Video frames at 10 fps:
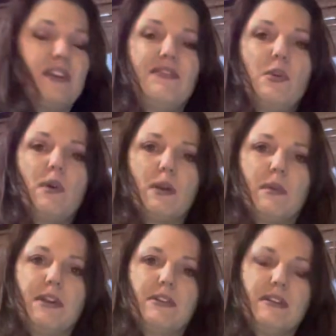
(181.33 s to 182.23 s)
if you want to
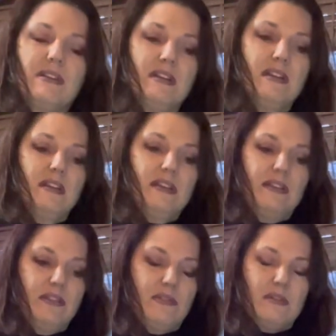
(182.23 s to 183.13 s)
wear
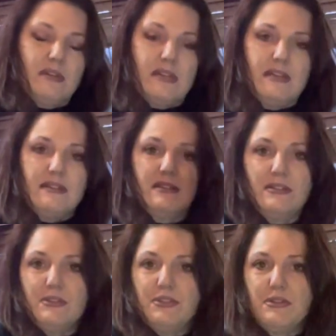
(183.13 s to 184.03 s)

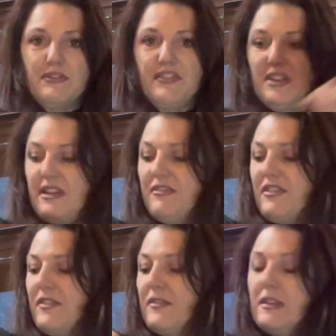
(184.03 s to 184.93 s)
your shirt
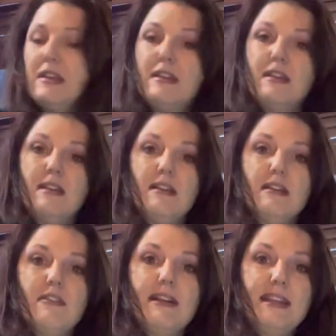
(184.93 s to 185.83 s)
sleeves.
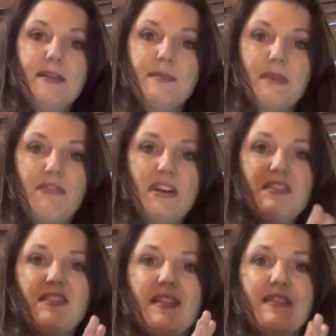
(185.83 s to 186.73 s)
Alrighty, my
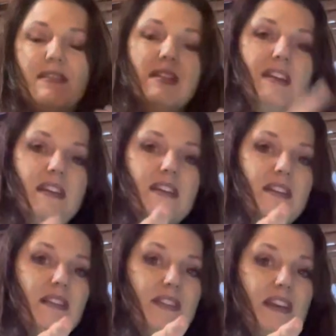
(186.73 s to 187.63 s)
friends,
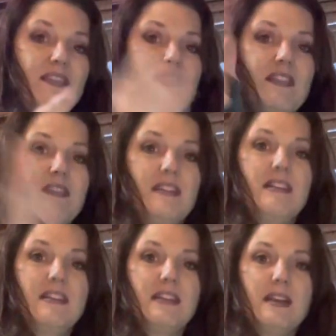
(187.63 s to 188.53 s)
that's
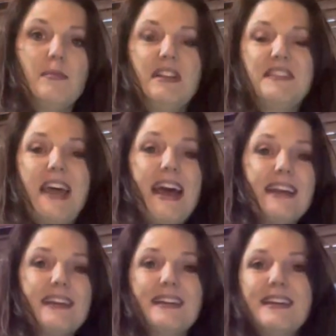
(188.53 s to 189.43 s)
Kimberly's
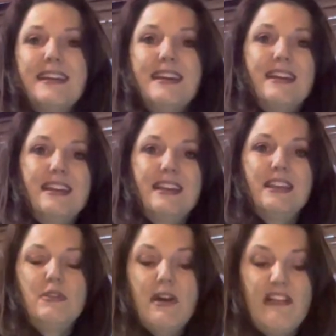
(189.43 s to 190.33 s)
hack.
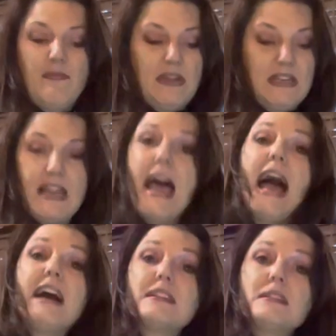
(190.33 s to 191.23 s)
You have been
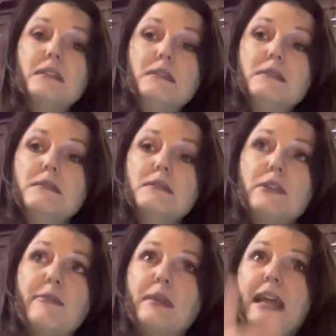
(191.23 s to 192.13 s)
hacked.
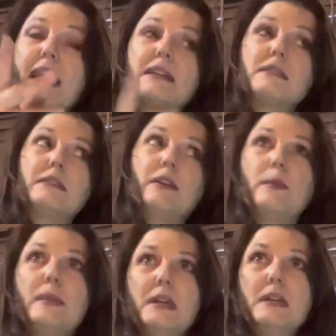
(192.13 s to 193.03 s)
You have been hacked. No.
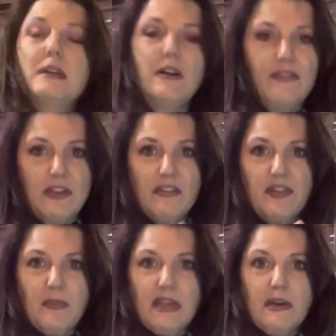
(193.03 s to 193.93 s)
I'll figure
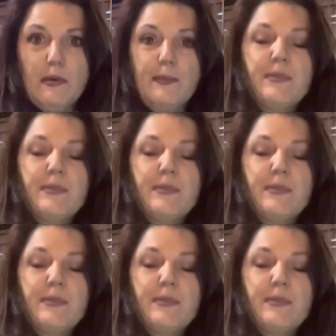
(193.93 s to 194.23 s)
something out.